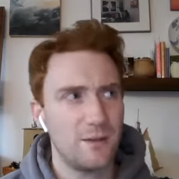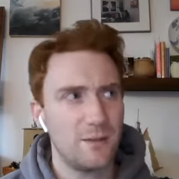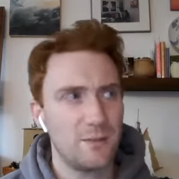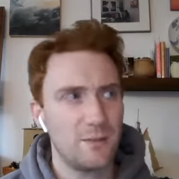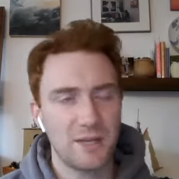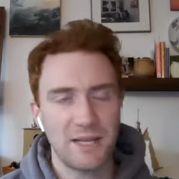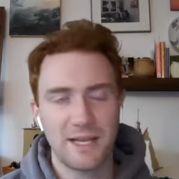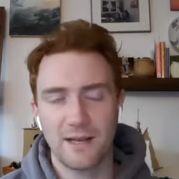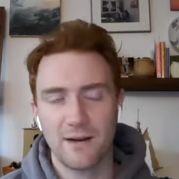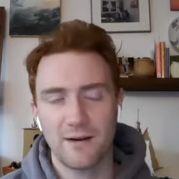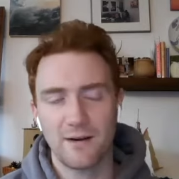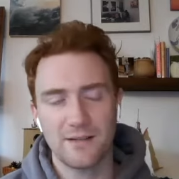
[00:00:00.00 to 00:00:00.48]
I'm
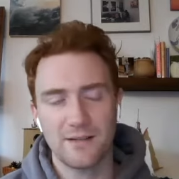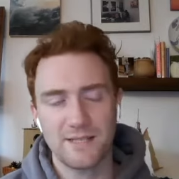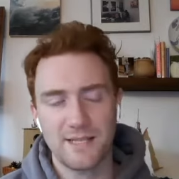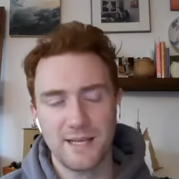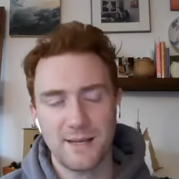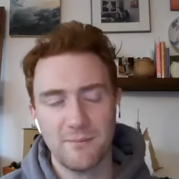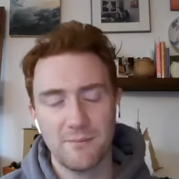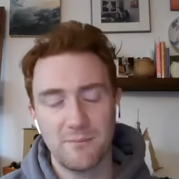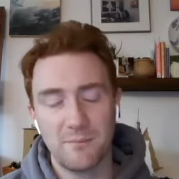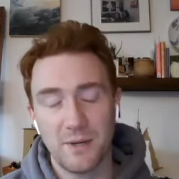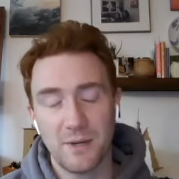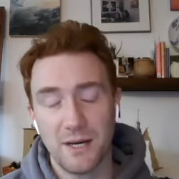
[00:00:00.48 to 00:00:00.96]
blanking on his
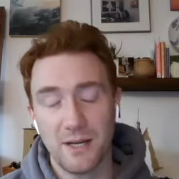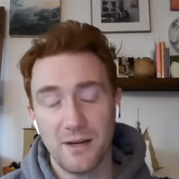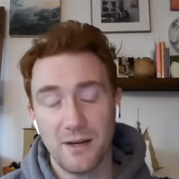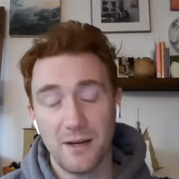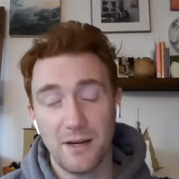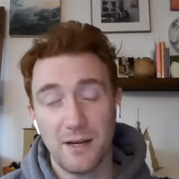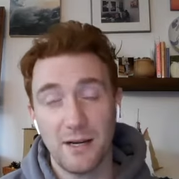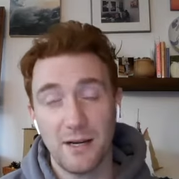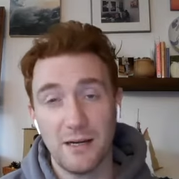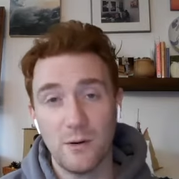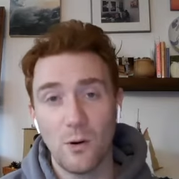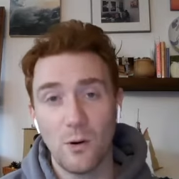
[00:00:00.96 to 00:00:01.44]
name, but
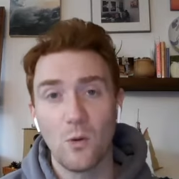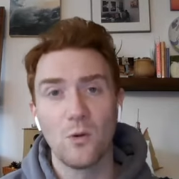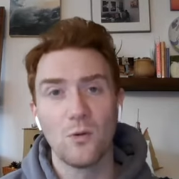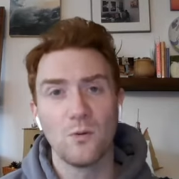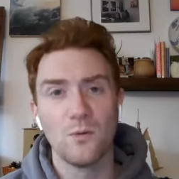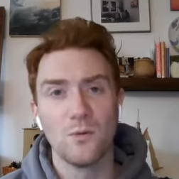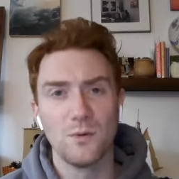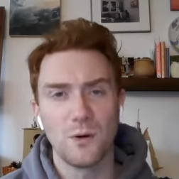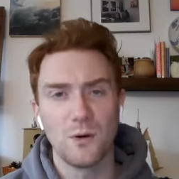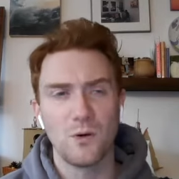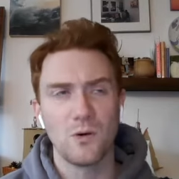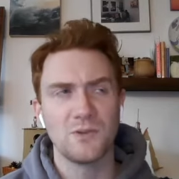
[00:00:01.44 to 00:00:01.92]
uh,
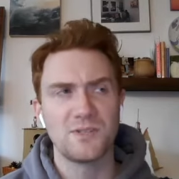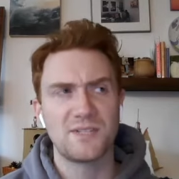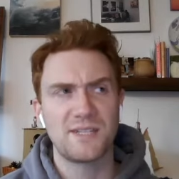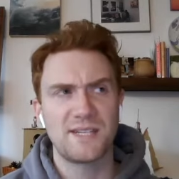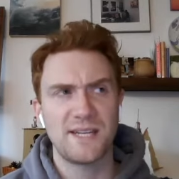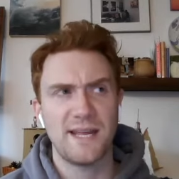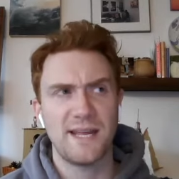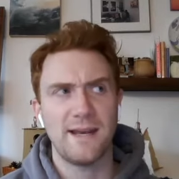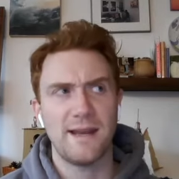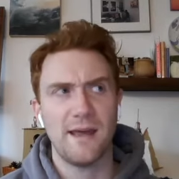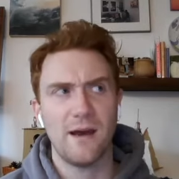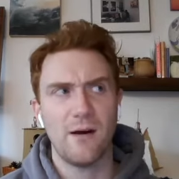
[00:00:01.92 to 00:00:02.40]
old old
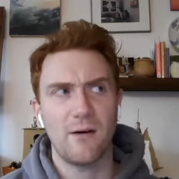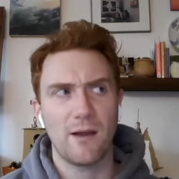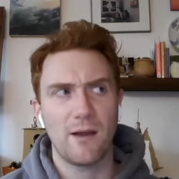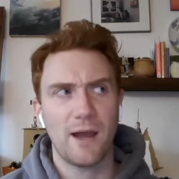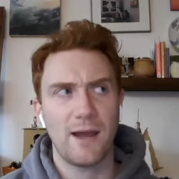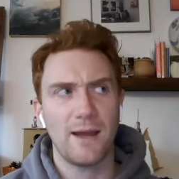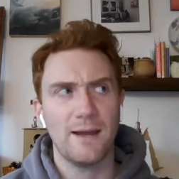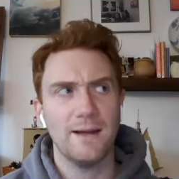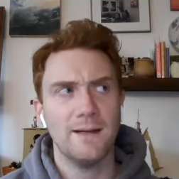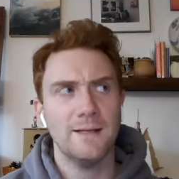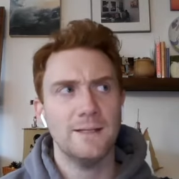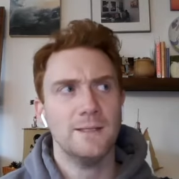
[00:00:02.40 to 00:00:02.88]
standout
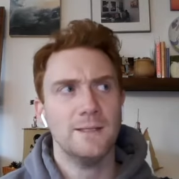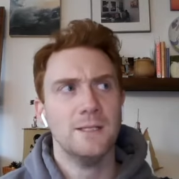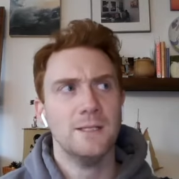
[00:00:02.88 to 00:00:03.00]
guy.